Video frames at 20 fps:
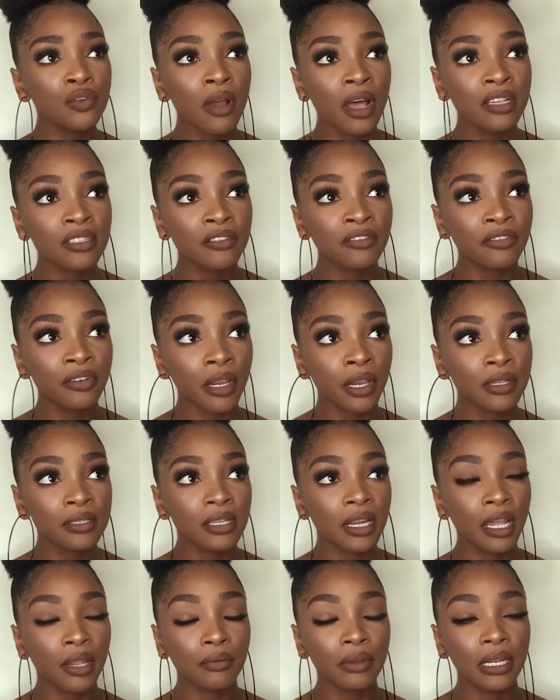has a fragrance
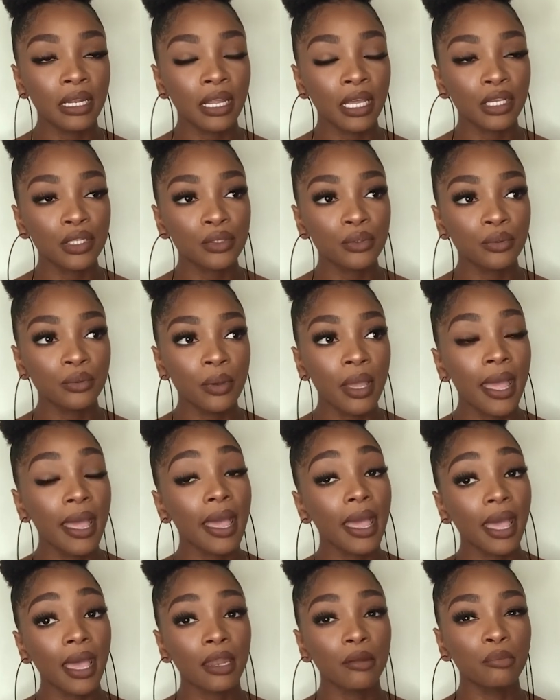that I really like too,
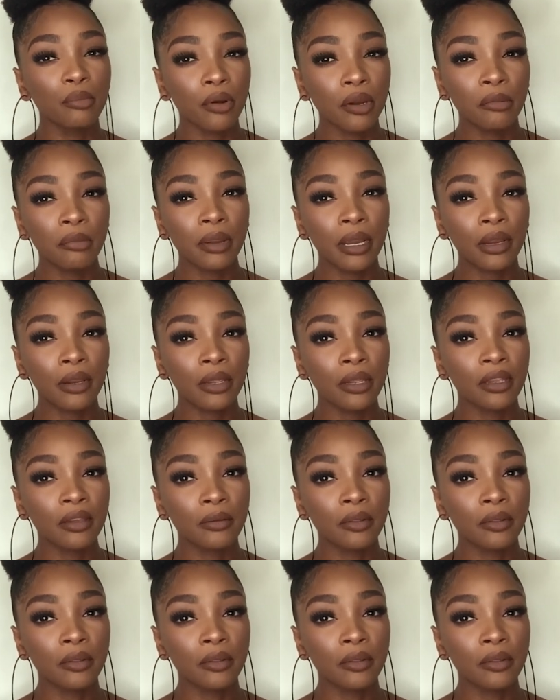and Burberry